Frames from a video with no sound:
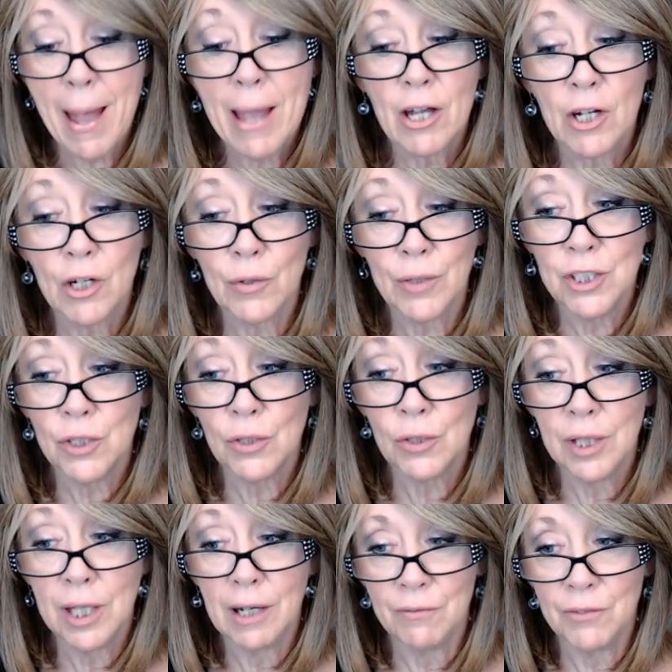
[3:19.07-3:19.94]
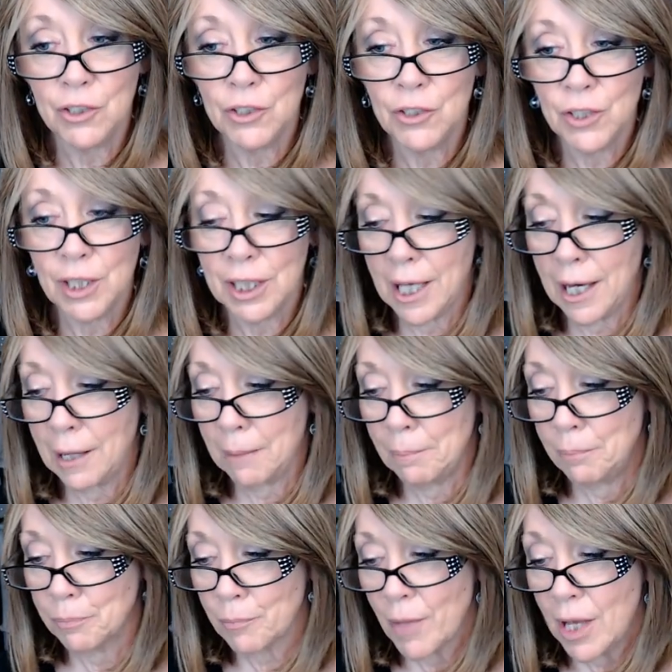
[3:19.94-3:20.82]
Going to love using that.
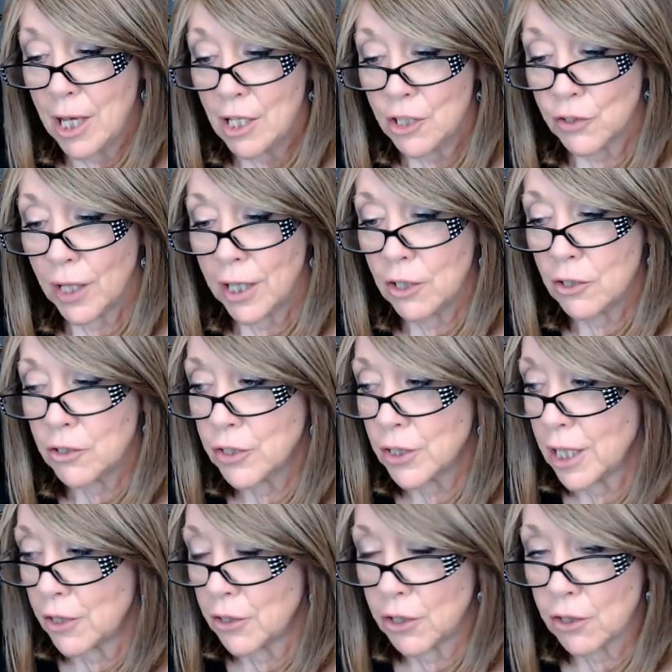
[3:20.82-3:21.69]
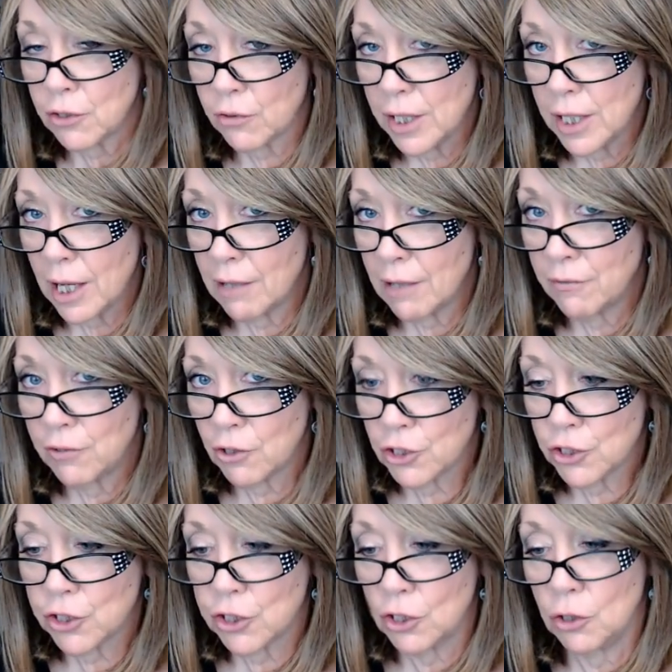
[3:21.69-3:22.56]
So I also got three of her
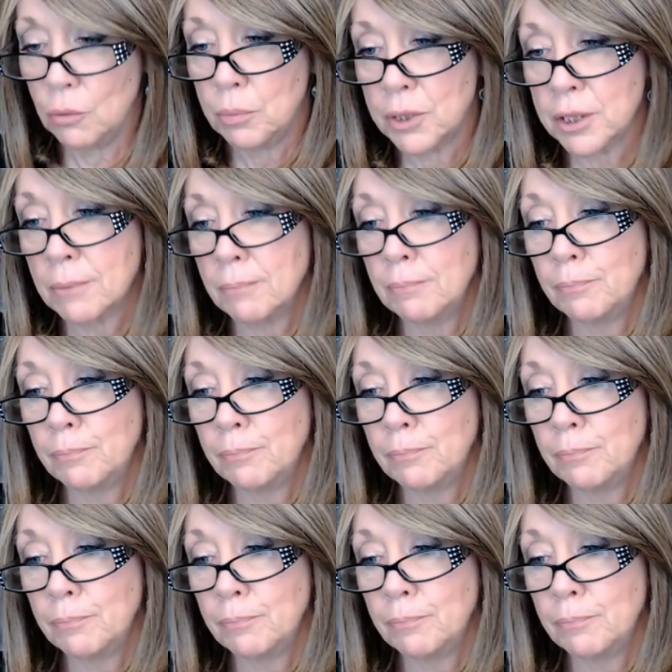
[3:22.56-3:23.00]
soaps,